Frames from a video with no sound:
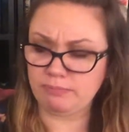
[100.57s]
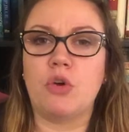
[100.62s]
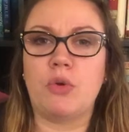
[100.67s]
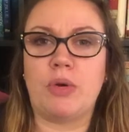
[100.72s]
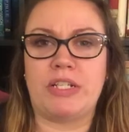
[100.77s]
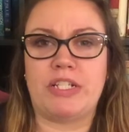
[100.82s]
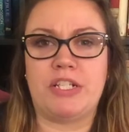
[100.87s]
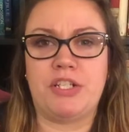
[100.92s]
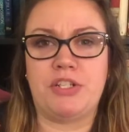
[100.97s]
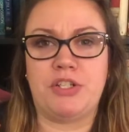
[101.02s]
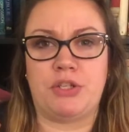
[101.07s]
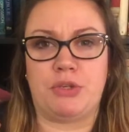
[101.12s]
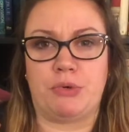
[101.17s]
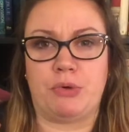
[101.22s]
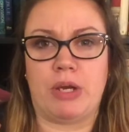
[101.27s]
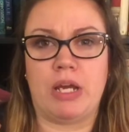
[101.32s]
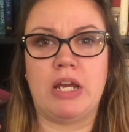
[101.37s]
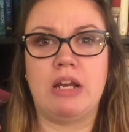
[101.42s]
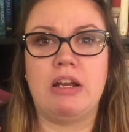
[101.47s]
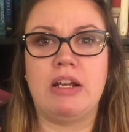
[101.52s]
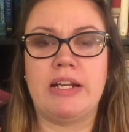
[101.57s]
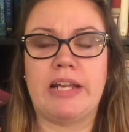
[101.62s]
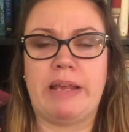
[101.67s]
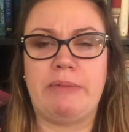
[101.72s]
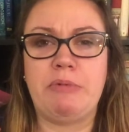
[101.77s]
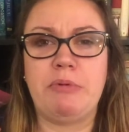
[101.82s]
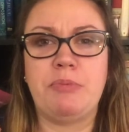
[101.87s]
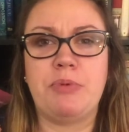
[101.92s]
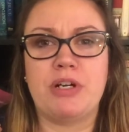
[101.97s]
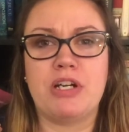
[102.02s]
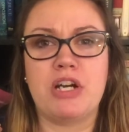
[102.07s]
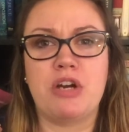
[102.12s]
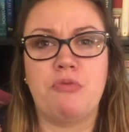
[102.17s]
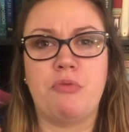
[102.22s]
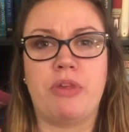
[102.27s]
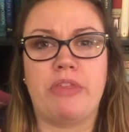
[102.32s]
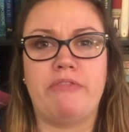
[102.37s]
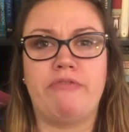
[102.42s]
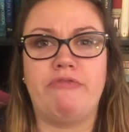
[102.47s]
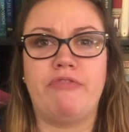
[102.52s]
Question two, name a book with